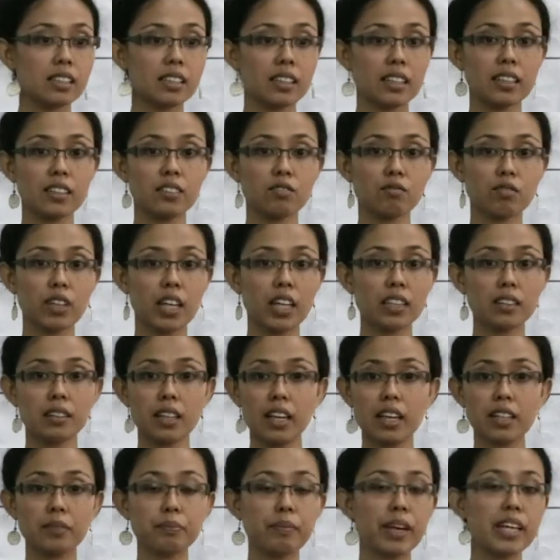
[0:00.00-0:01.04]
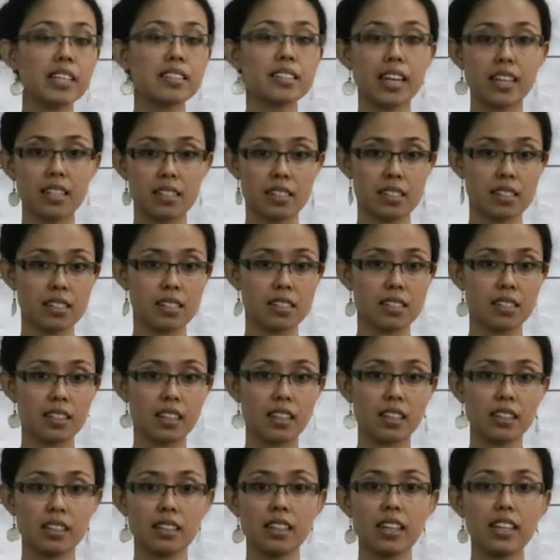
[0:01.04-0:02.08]
It makes sense.
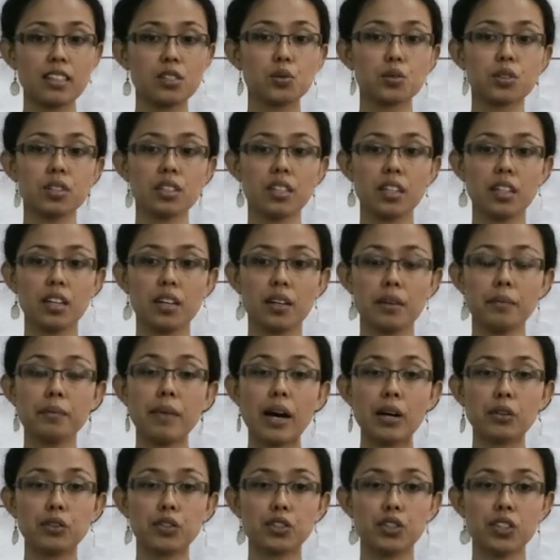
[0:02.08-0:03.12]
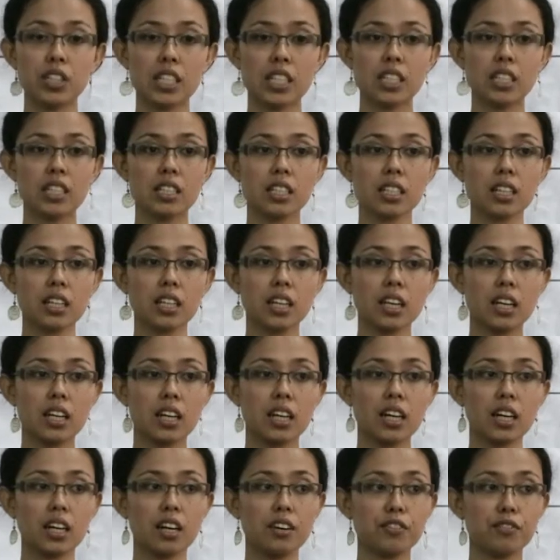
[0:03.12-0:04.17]
That's the amount you need
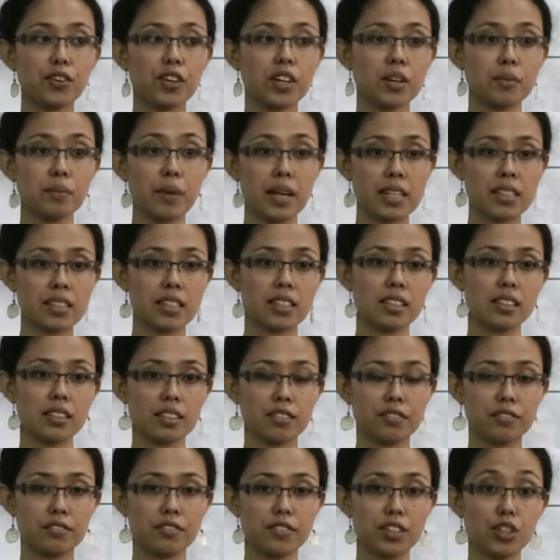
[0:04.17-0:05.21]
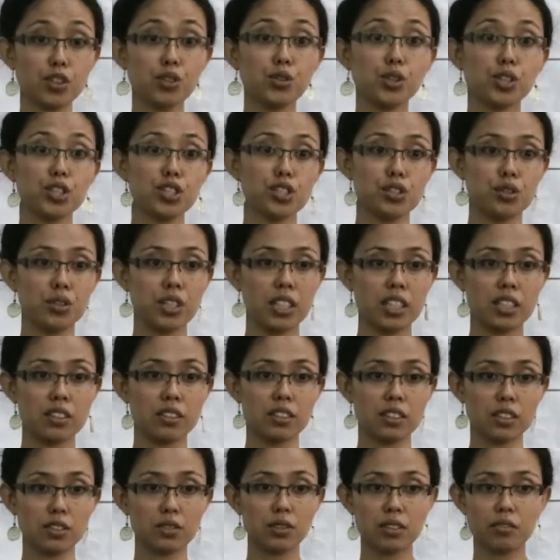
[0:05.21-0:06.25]
for a basket of goods you need
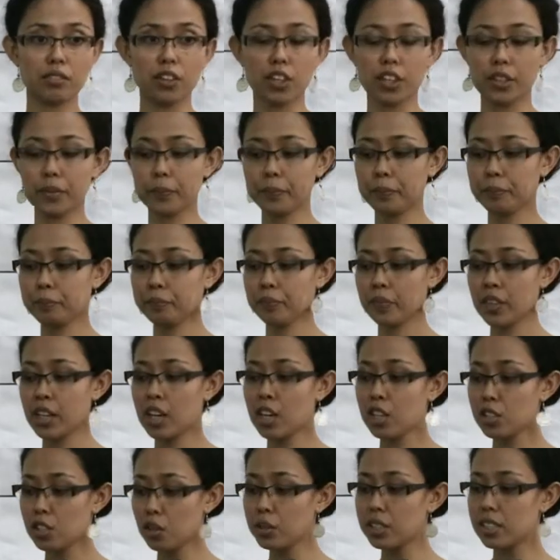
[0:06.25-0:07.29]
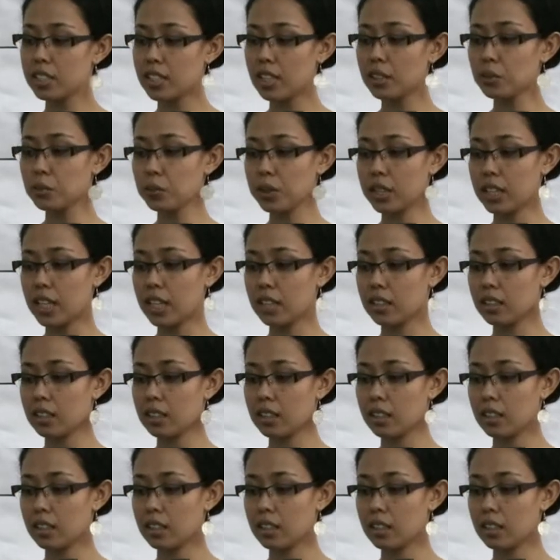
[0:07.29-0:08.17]
to live on. So we start with that,